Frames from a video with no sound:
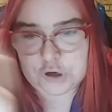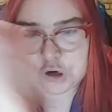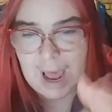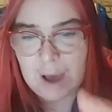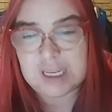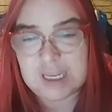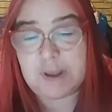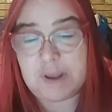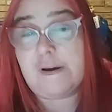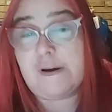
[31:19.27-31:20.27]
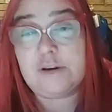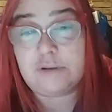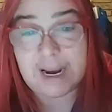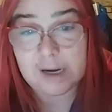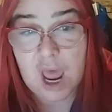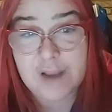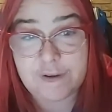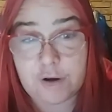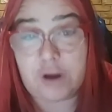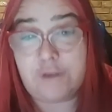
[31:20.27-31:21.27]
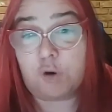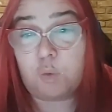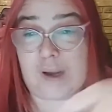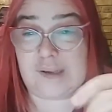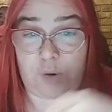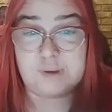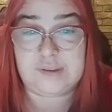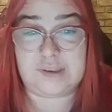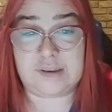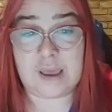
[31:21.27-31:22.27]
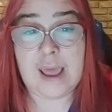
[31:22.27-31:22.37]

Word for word: good housekeeping they're under deadline they're looking for quick sources